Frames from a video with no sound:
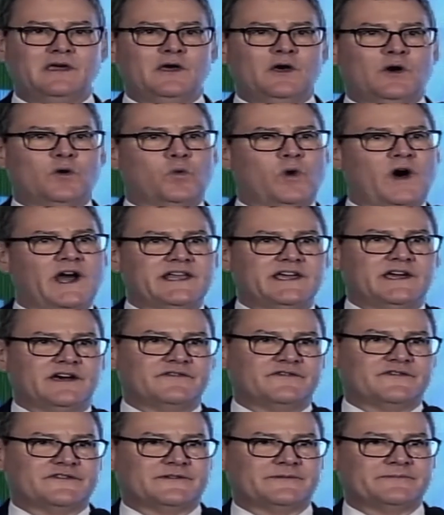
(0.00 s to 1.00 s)
What
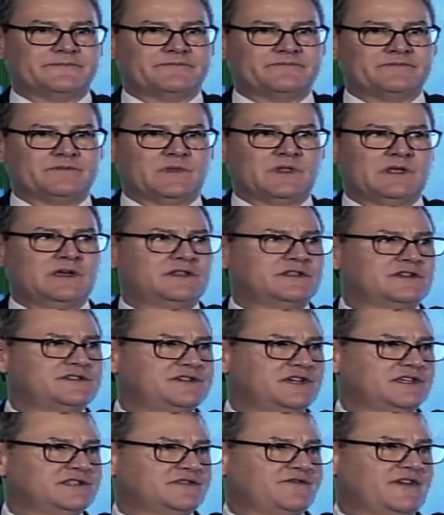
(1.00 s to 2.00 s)
if the
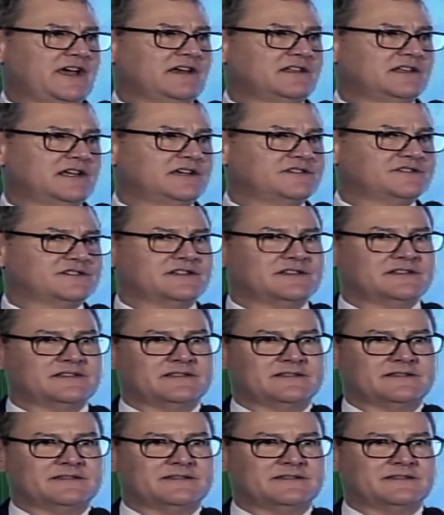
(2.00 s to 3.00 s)
GIST Foundation
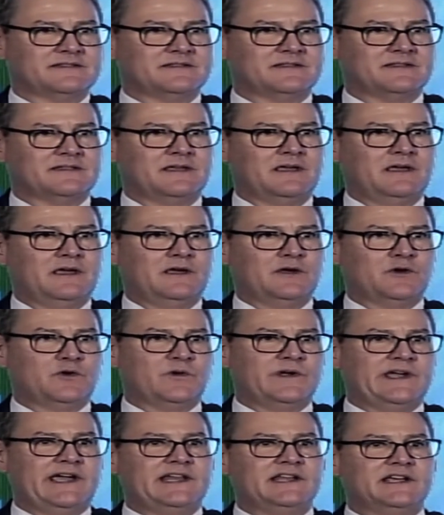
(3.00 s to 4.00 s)

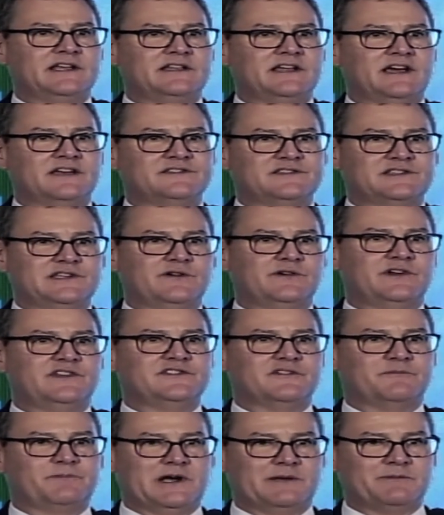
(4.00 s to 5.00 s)
created a series
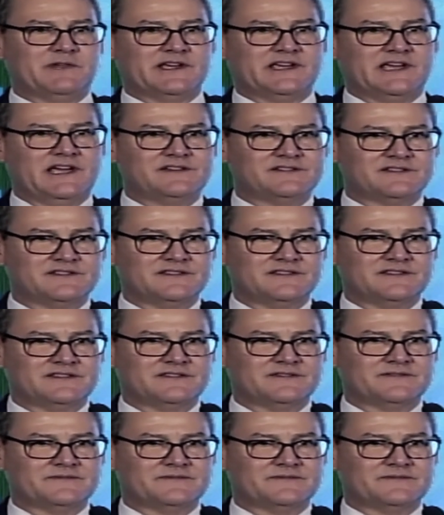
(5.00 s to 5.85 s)
of publications?